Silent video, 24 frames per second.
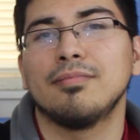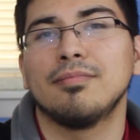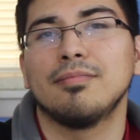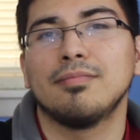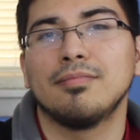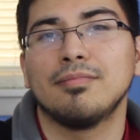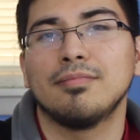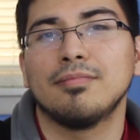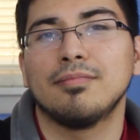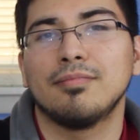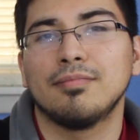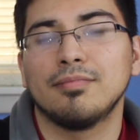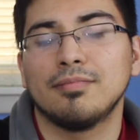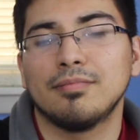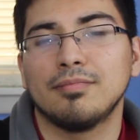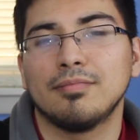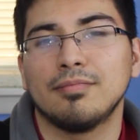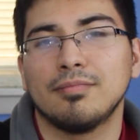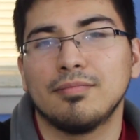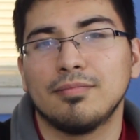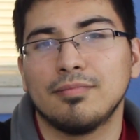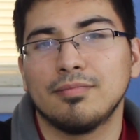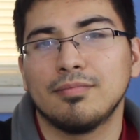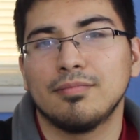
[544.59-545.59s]

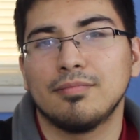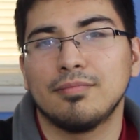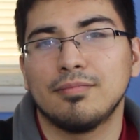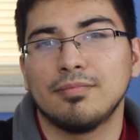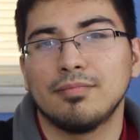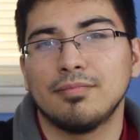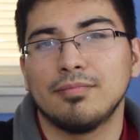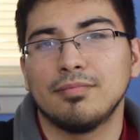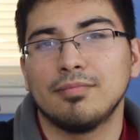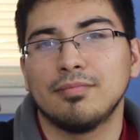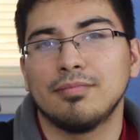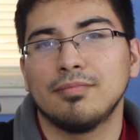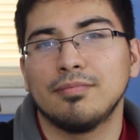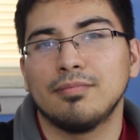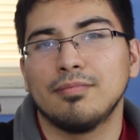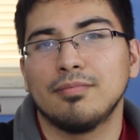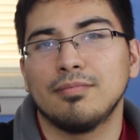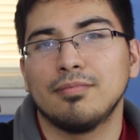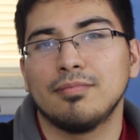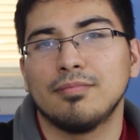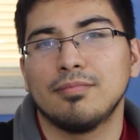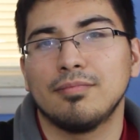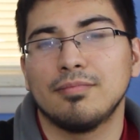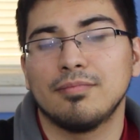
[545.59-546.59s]

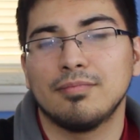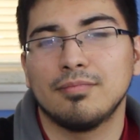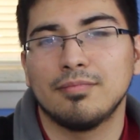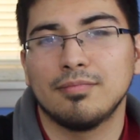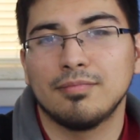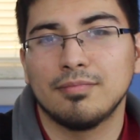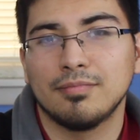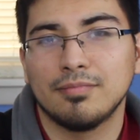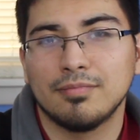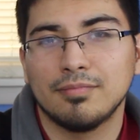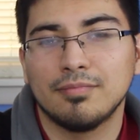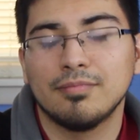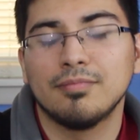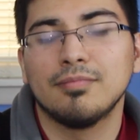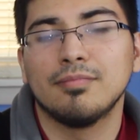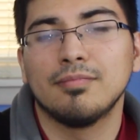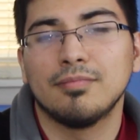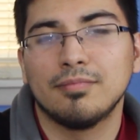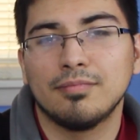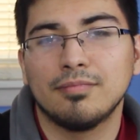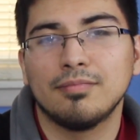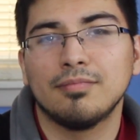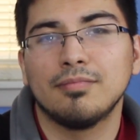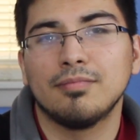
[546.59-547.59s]

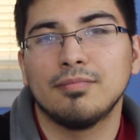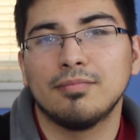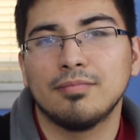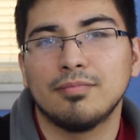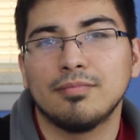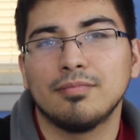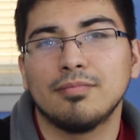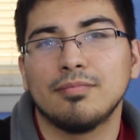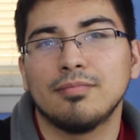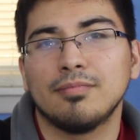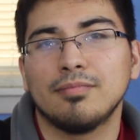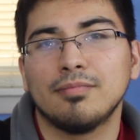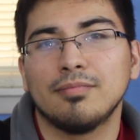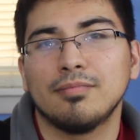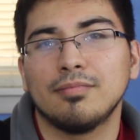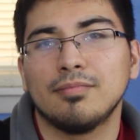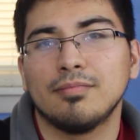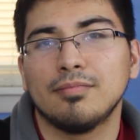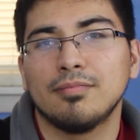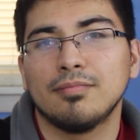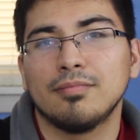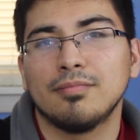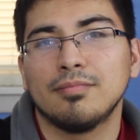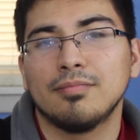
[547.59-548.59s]

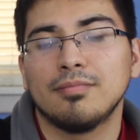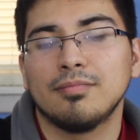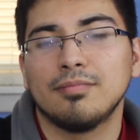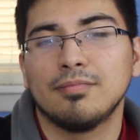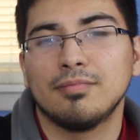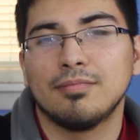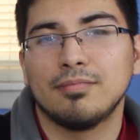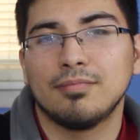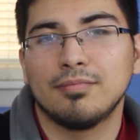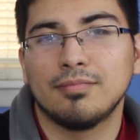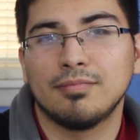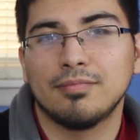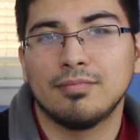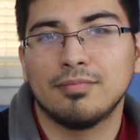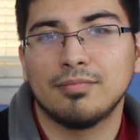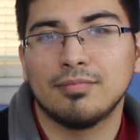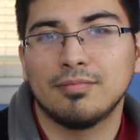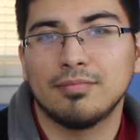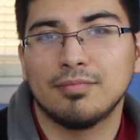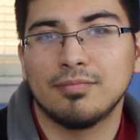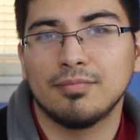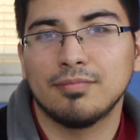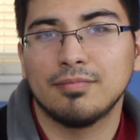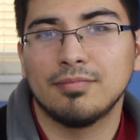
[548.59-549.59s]

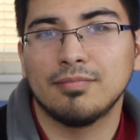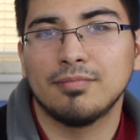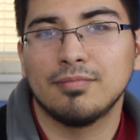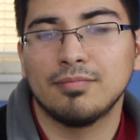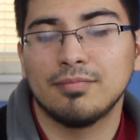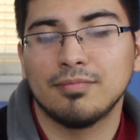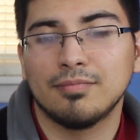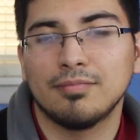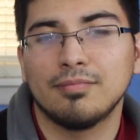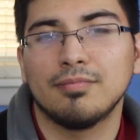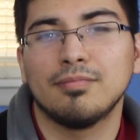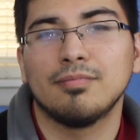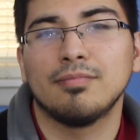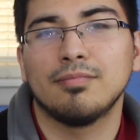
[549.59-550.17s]
No words are spoken by the person on screen.